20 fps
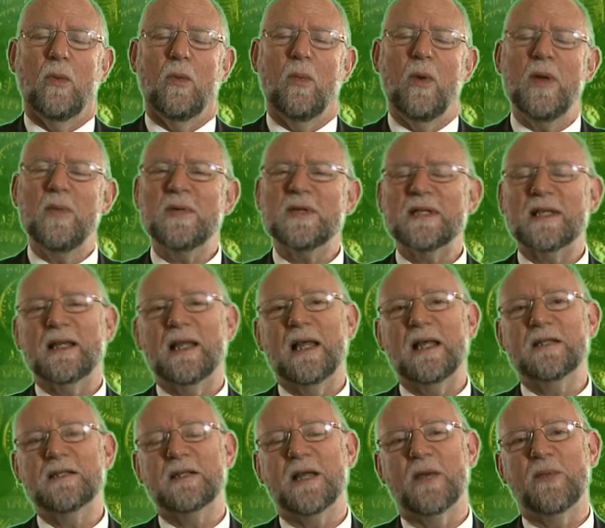When was the
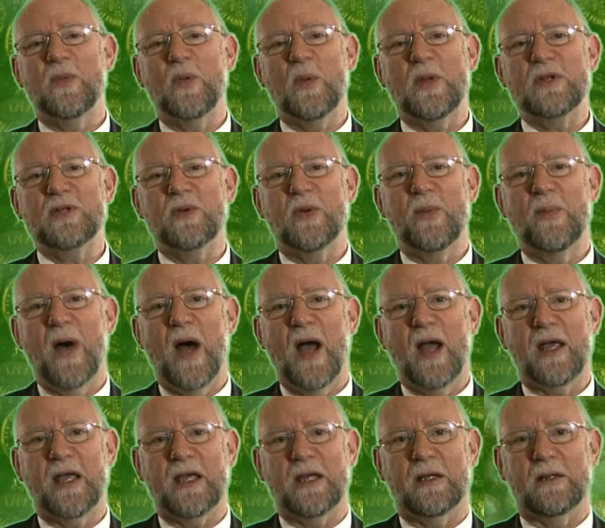last time you went to a
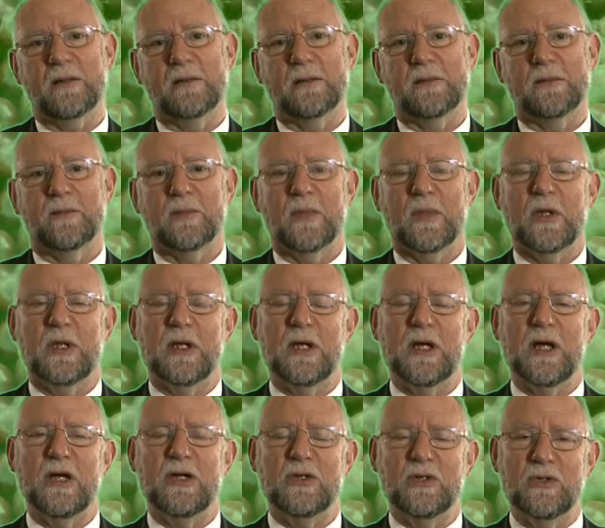market?
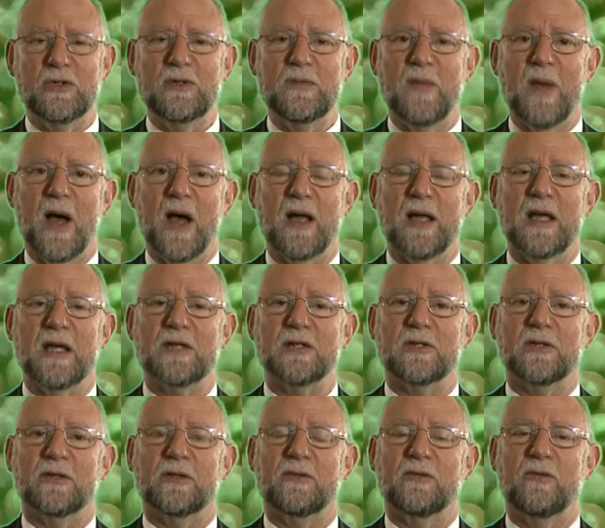A good market has
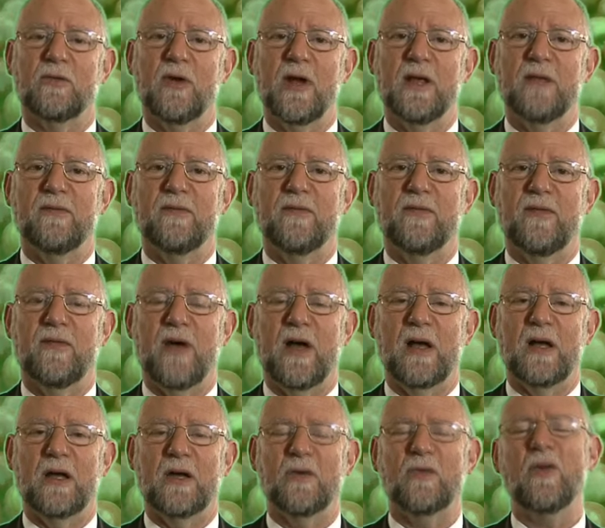got a
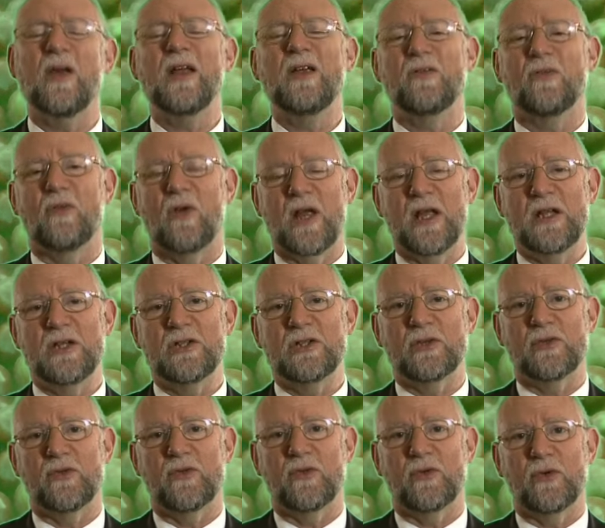great range
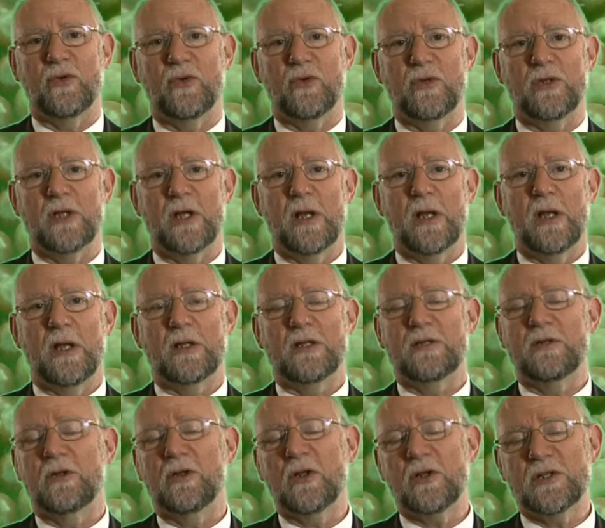of food,
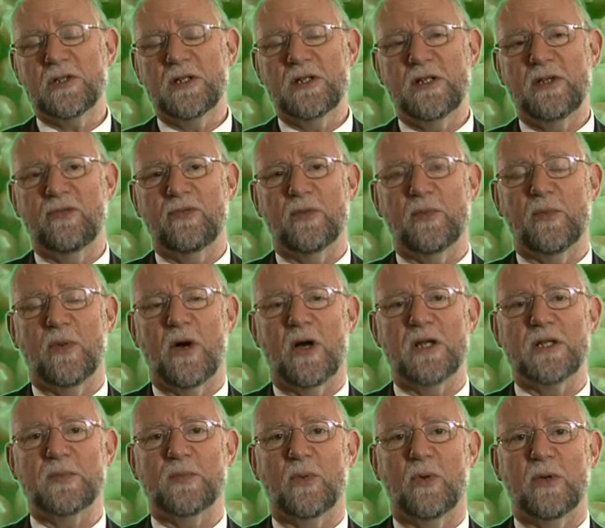lots of different
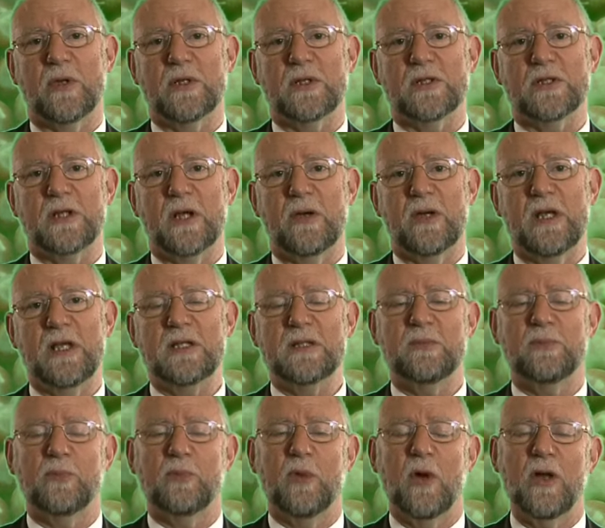price points, so
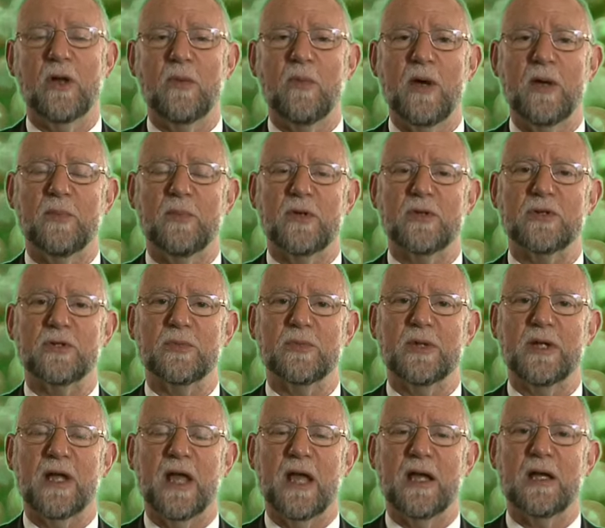it's quite
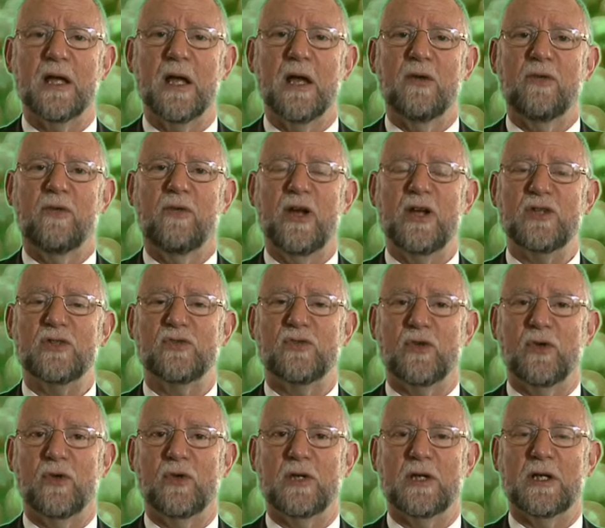possible to get fresh
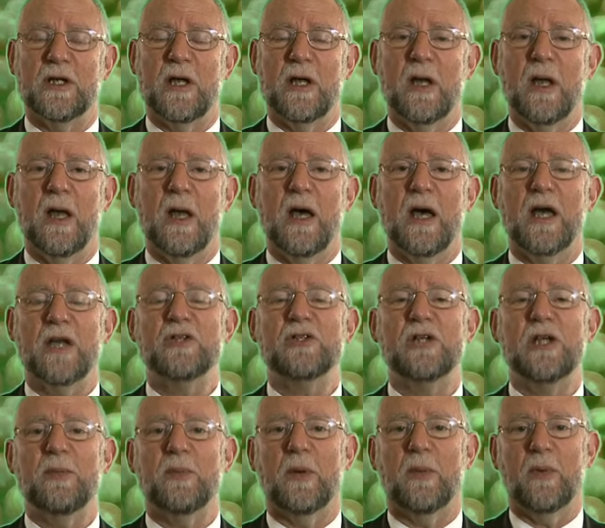food at a
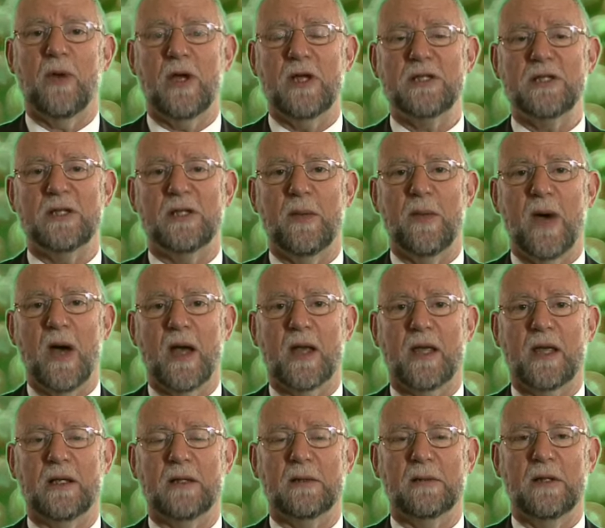cheaper price in a
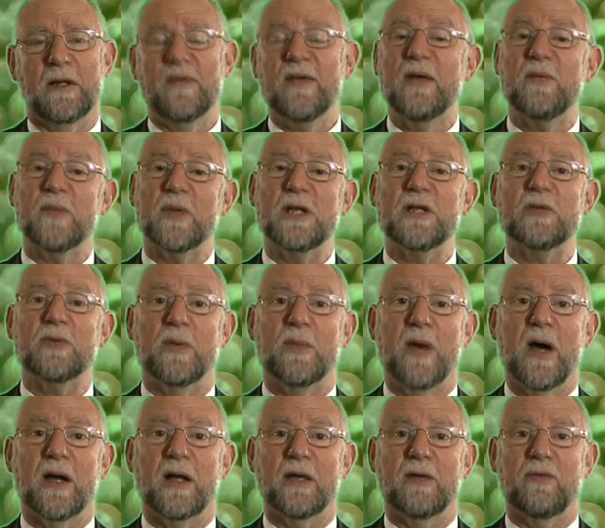market. If you haven't been to a
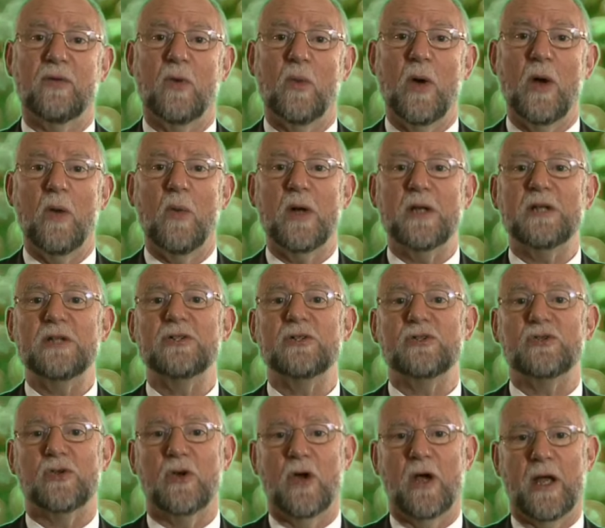market for a while, why don't
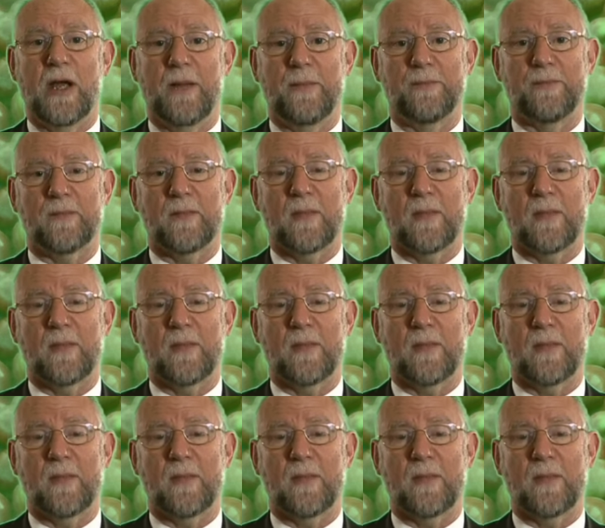you try it?